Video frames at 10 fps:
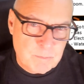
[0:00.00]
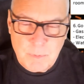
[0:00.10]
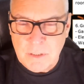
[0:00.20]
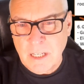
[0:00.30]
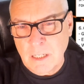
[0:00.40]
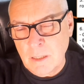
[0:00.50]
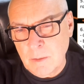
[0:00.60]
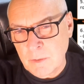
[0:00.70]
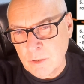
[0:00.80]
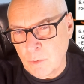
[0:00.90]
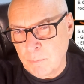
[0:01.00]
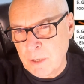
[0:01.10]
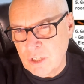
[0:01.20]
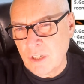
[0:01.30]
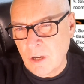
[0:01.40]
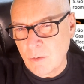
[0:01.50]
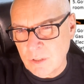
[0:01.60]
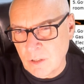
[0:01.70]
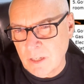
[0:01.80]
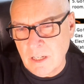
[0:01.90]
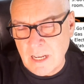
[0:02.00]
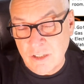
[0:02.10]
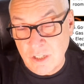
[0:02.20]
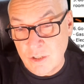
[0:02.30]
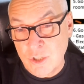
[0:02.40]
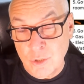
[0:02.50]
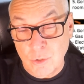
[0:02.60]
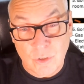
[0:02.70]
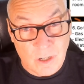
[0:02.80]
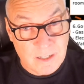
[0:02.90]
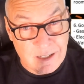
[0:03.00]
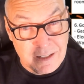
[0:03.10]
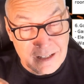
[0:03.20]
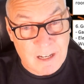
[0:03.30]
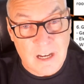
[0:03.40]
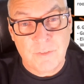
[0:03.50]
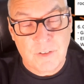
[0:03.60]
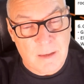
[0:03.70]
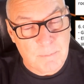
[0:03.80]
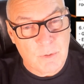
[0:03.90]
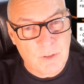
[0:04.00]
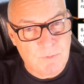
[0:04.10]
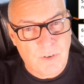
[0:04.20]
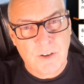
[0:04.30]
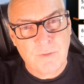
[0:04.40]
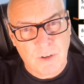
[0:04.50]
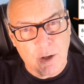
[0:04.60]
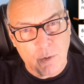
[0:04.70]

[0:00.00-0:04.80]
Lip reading: particular sort of pigeonholes, and I can actually ensure that I can cover that building very